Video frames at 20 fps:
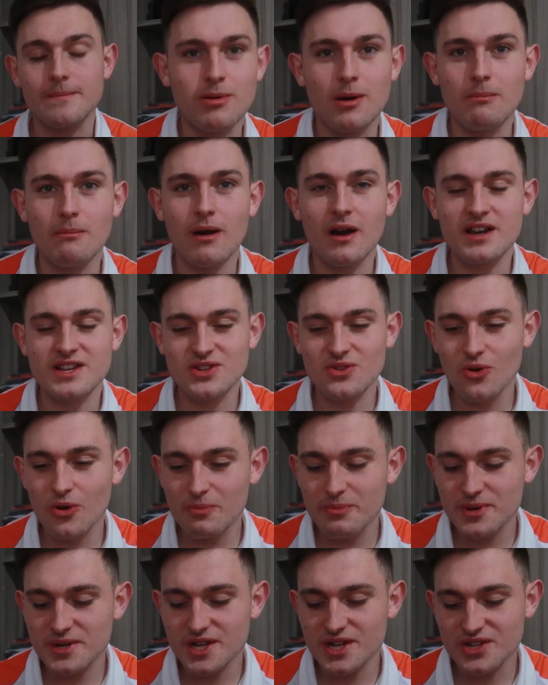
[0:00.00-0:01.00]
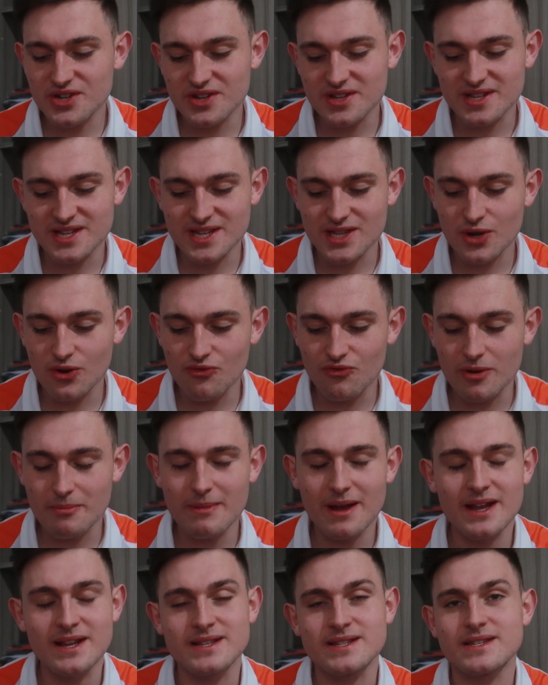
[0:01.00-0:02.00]
But my score prediction still
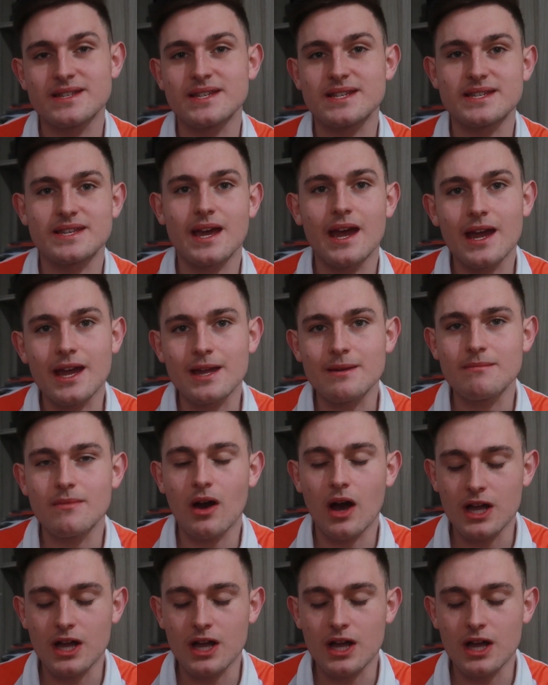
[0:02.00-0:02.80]
remains the same.